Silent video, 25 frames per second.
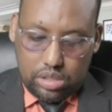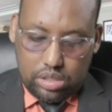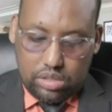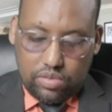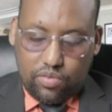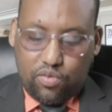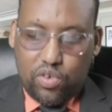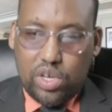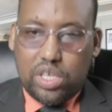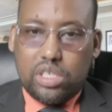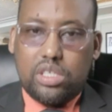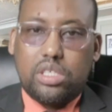
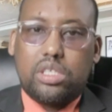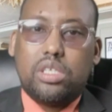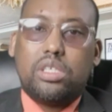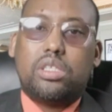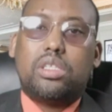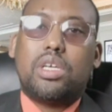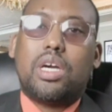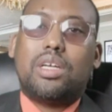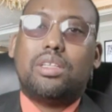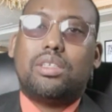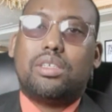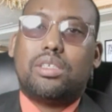first
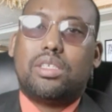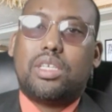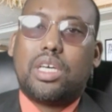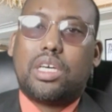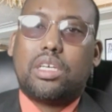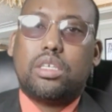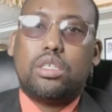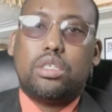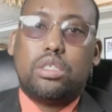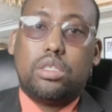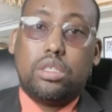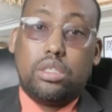city and the
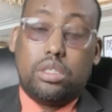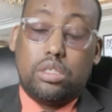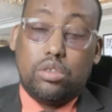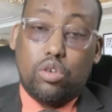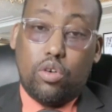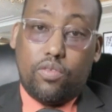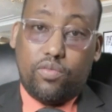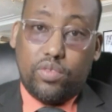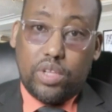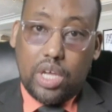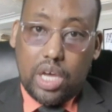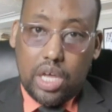second city
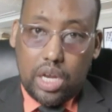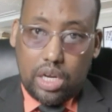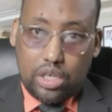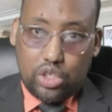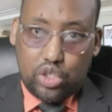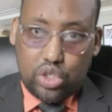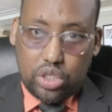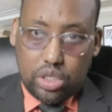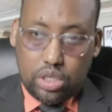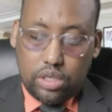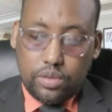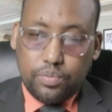of the
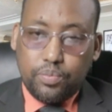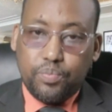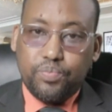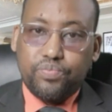election,